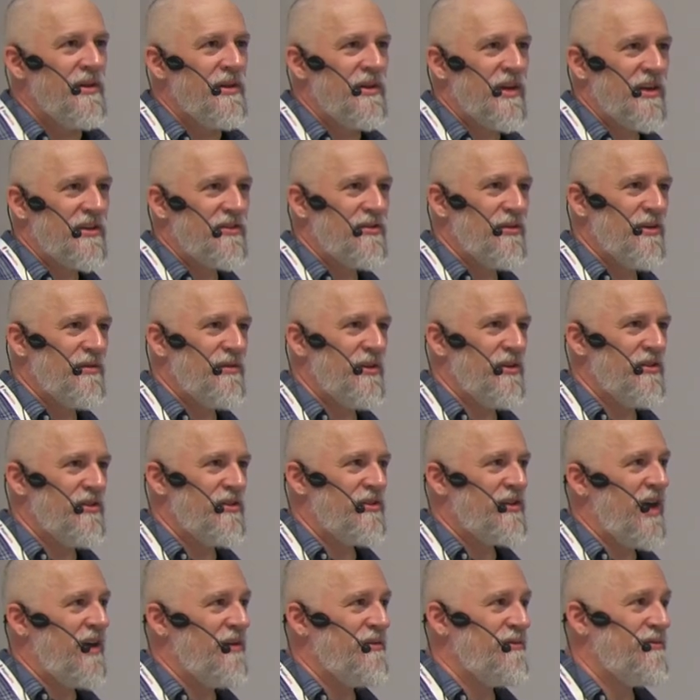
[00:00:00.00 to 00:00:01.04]
Like, so if you
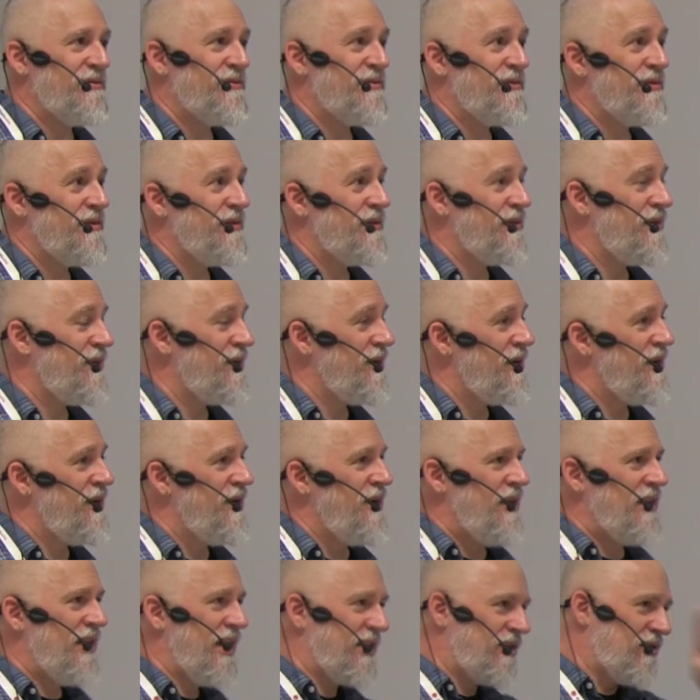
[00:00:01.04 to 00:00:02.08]
just have
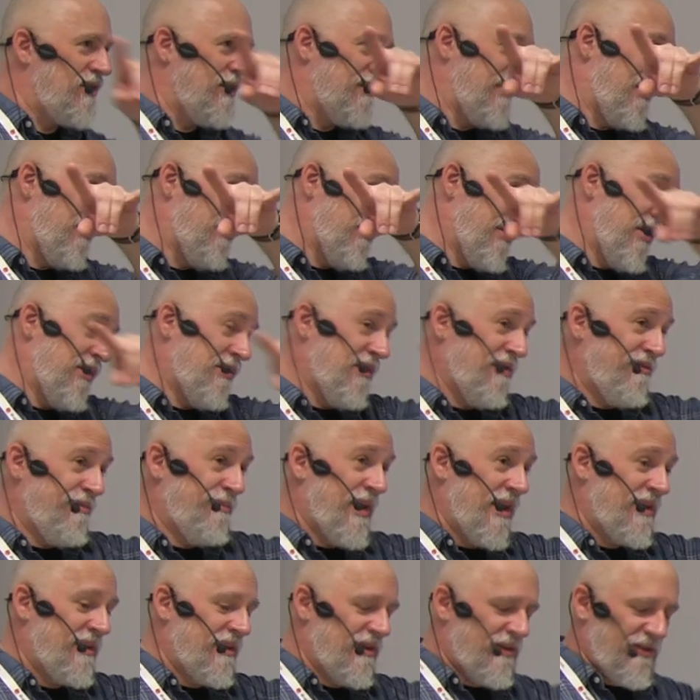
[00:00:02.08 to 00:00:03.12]
like sort of a row of
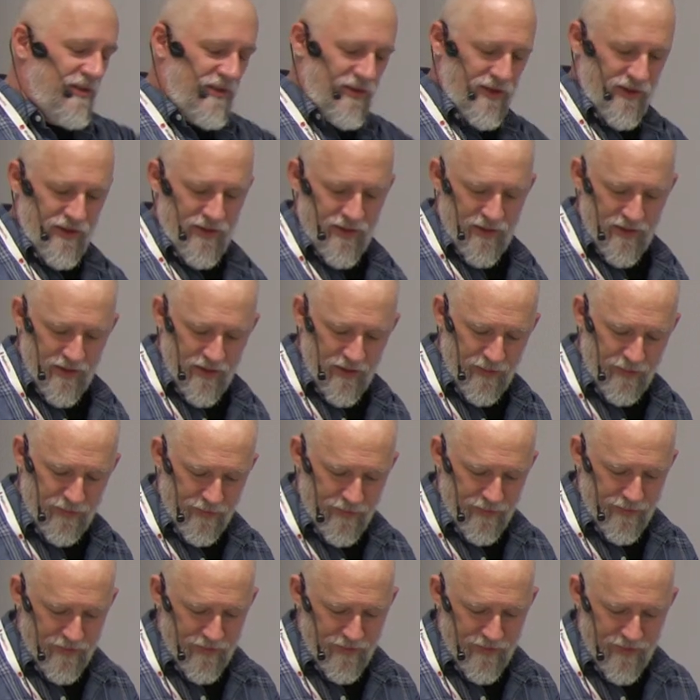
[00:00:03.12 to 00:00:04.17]
buttons. Oop,
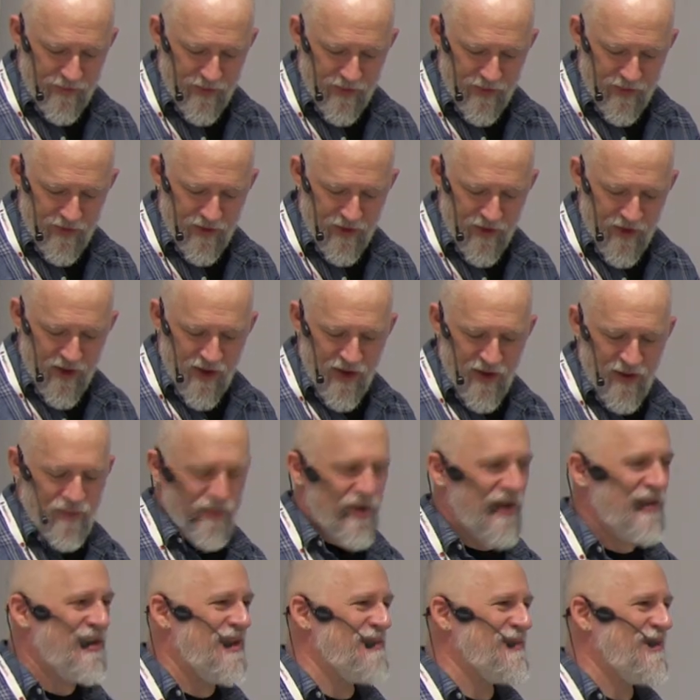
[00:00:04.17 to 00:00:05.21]

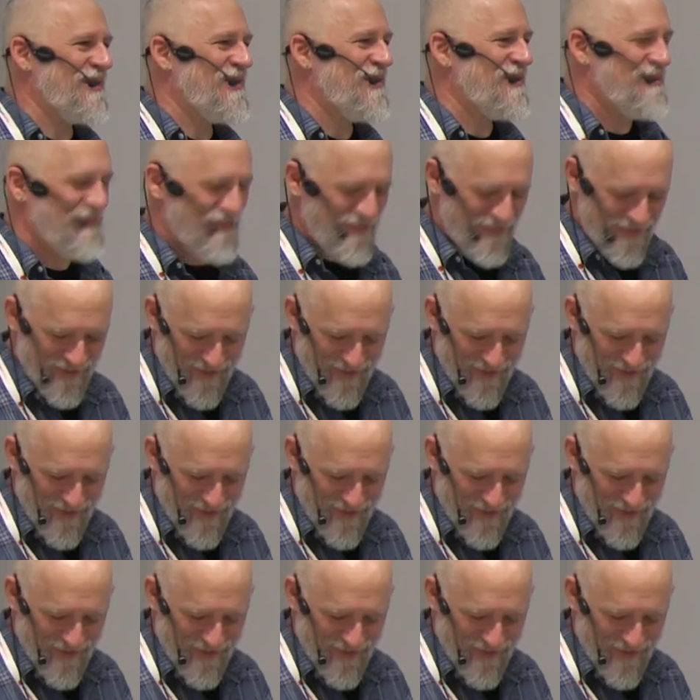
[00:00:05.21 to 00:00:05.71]
my timer too.